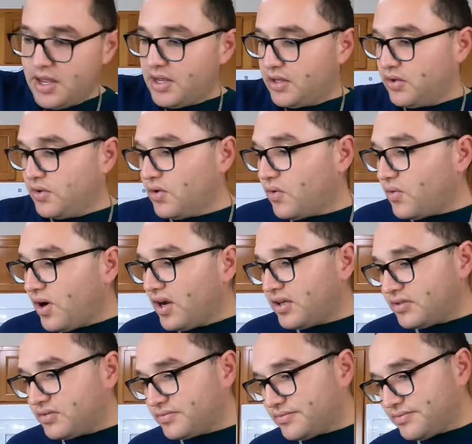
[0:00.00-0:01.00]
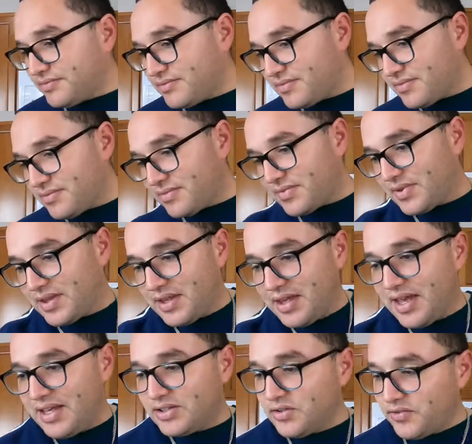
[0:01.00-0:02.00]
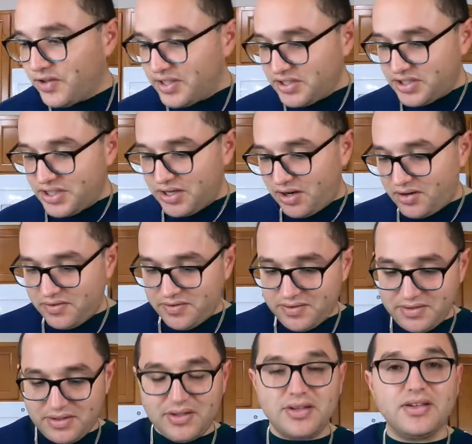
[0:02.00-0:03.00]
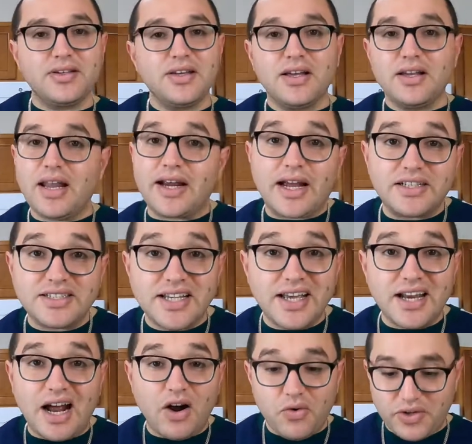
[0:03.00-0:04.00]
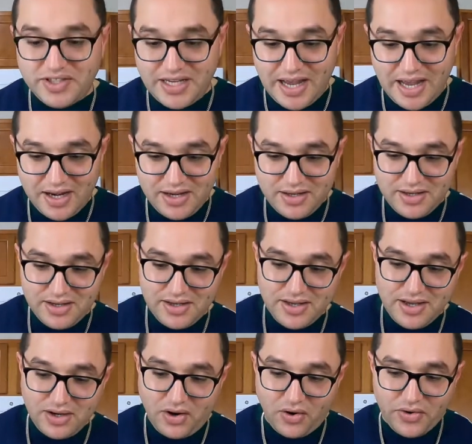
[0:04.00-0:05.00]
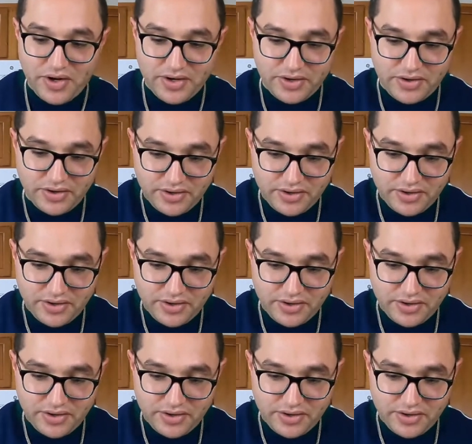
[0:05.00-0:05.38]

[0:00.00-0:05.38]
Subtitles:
You know what? And to finish it off, like I said, I always add coriander.